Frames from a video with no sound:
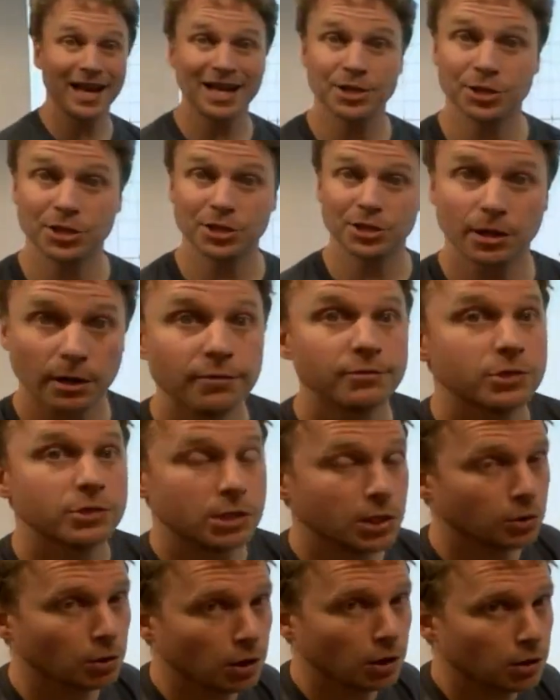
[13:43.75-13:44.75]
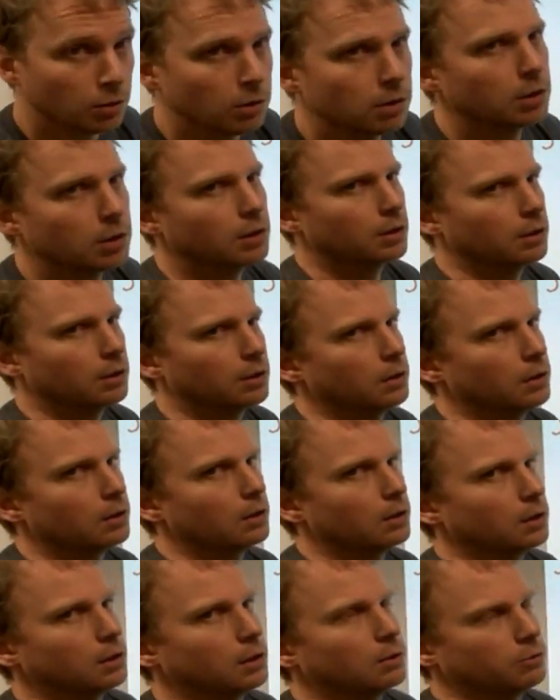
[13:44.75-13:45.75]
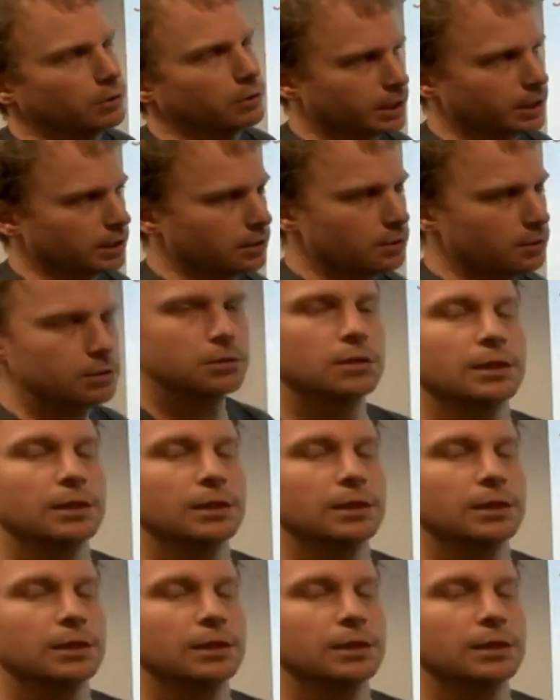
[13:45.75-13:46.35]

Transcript: of 0 radians